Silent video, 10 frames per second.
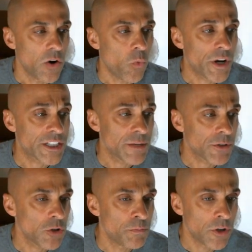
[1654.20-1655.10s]
What a
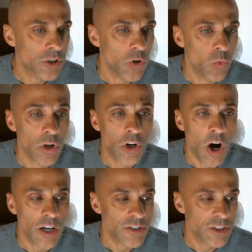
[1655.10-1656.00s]
typical book will
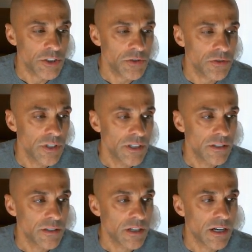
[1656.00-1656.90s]
cost you
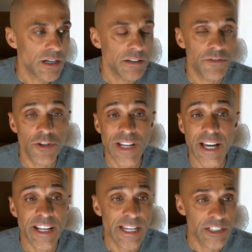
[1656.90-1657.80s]
if you're
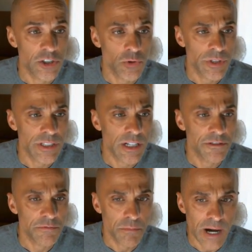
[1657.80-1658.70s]
not a student
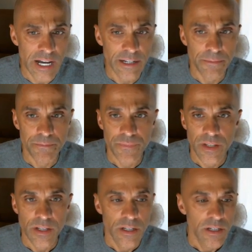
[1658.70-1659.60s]
of mine.
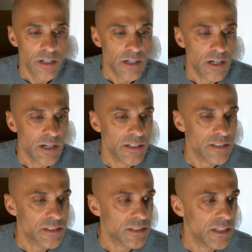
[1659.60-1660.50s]

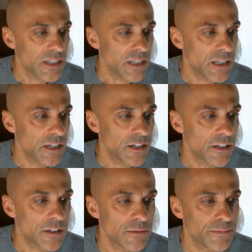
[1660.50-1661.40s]
Let's see
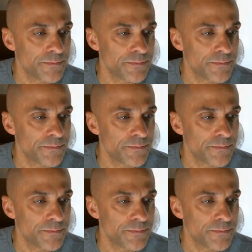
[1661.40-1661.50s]
here.